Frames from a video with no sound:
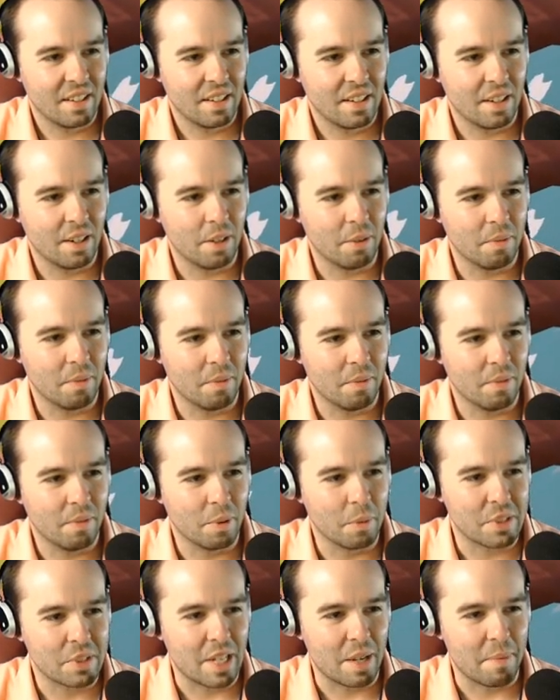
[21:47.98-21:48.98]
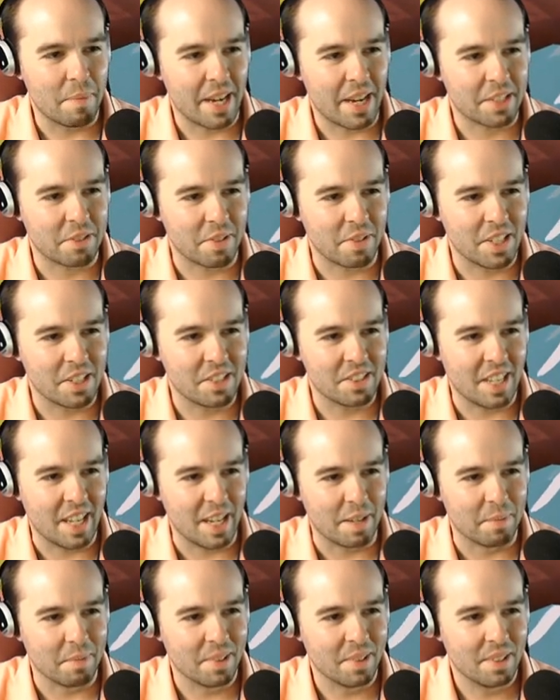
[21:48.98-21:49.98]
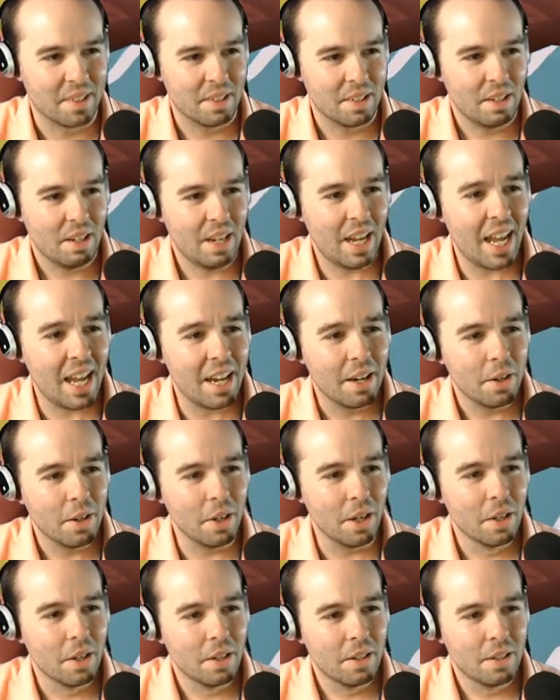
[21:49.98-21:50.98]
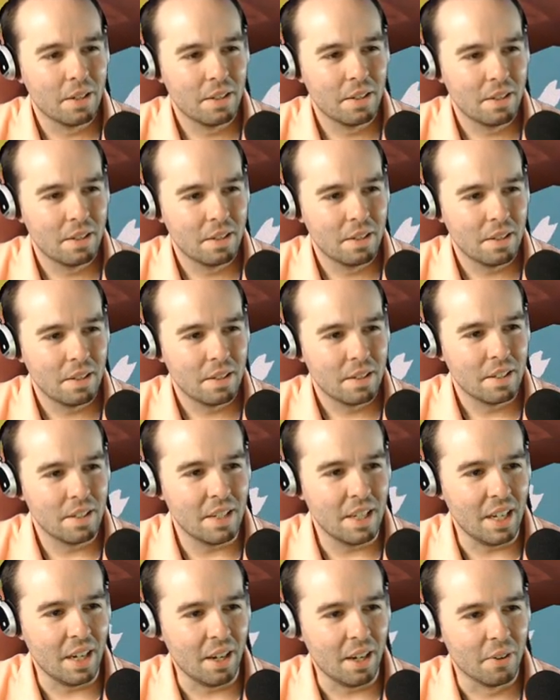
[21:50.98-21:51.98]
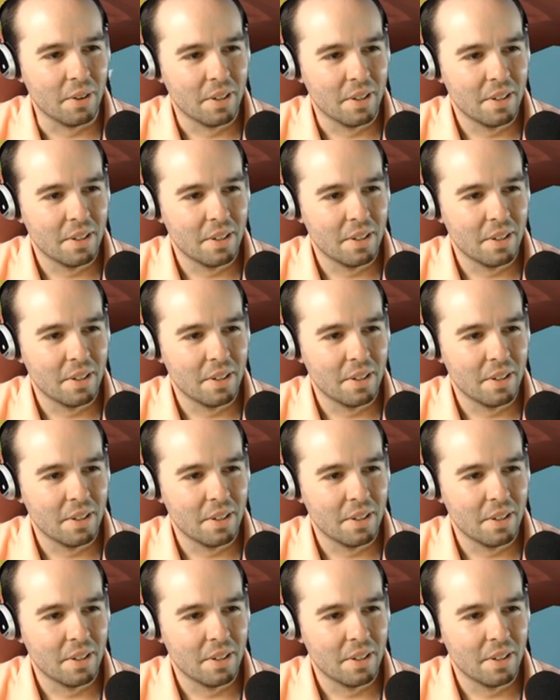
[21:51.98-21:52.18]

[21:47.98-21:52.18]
Oh, we're almost at max range. Damn. Ah! Oh! No!